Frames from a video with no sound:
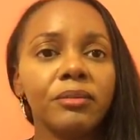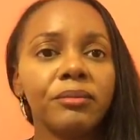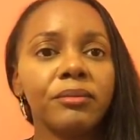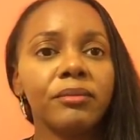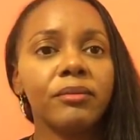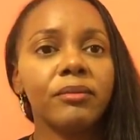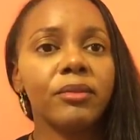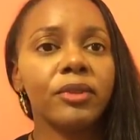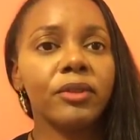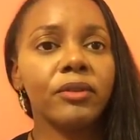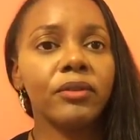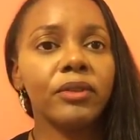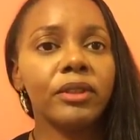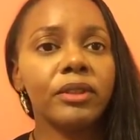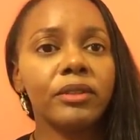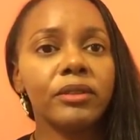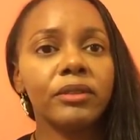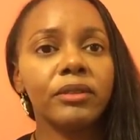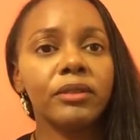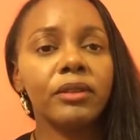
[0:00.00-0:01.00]

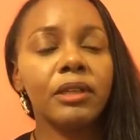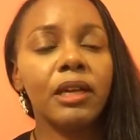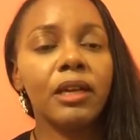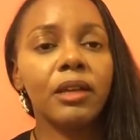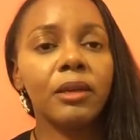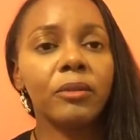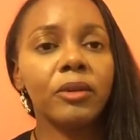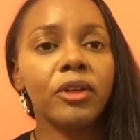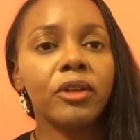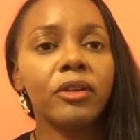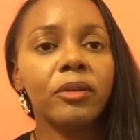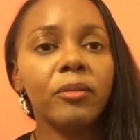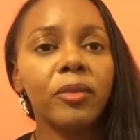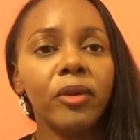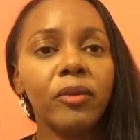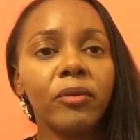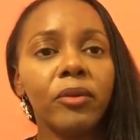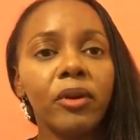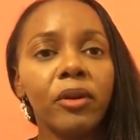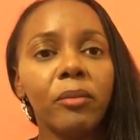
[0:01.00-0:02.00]
Professor Coleman
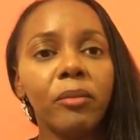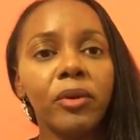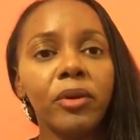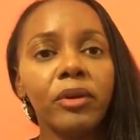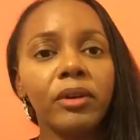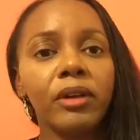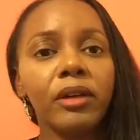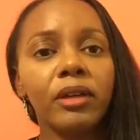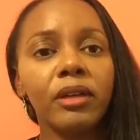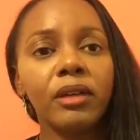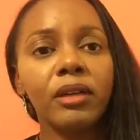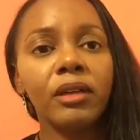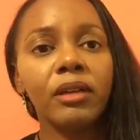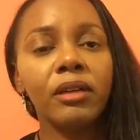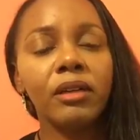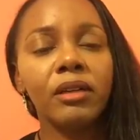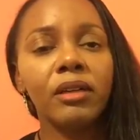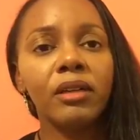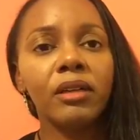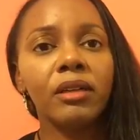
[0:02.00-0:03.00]
wrote a book
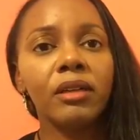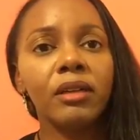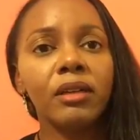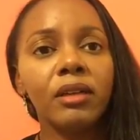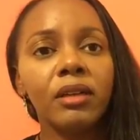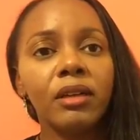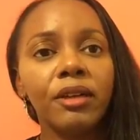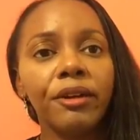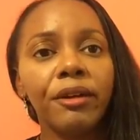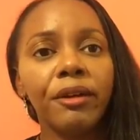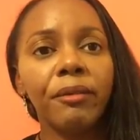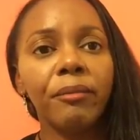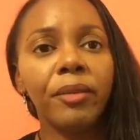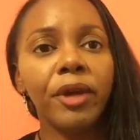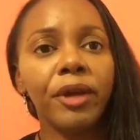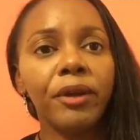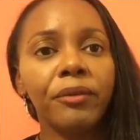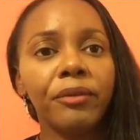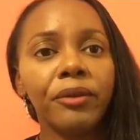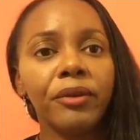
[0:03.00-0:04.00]

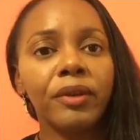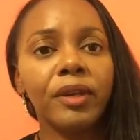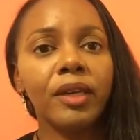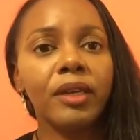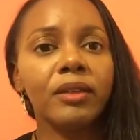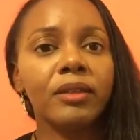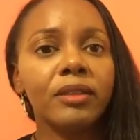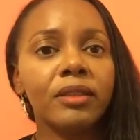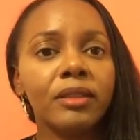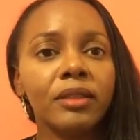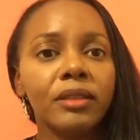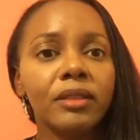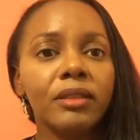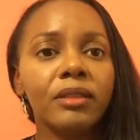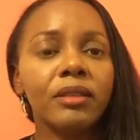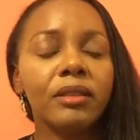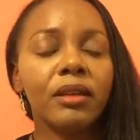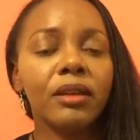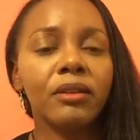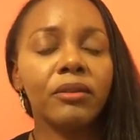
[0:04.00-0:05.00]
about their
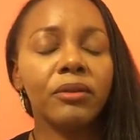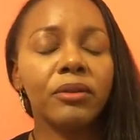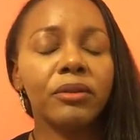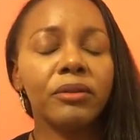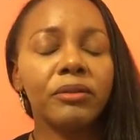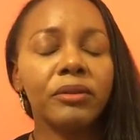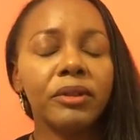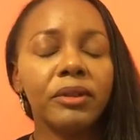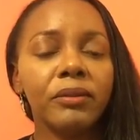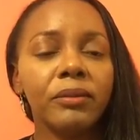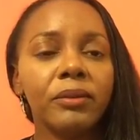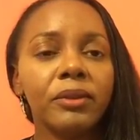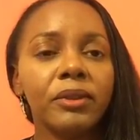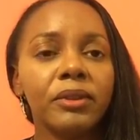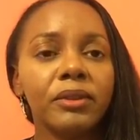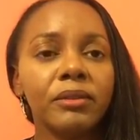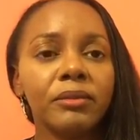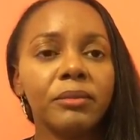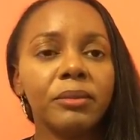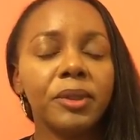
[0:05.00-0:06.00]
heritage. I don't know if they
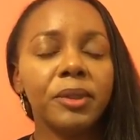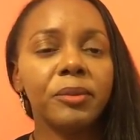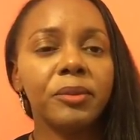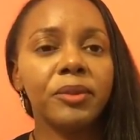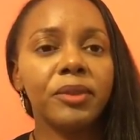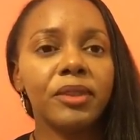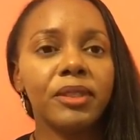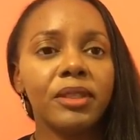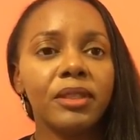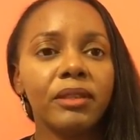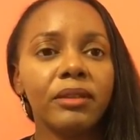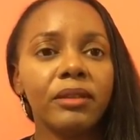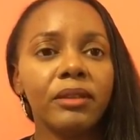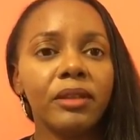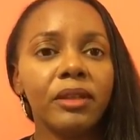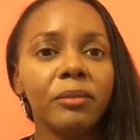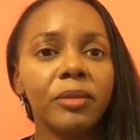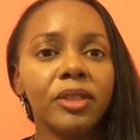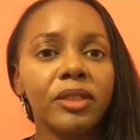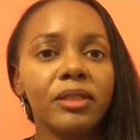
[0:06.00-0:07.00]
want people to tell all
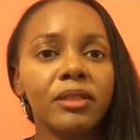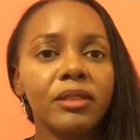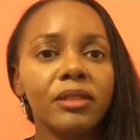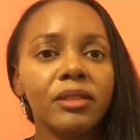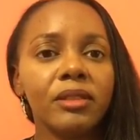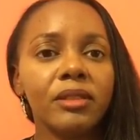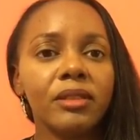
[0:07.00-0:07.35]
their business.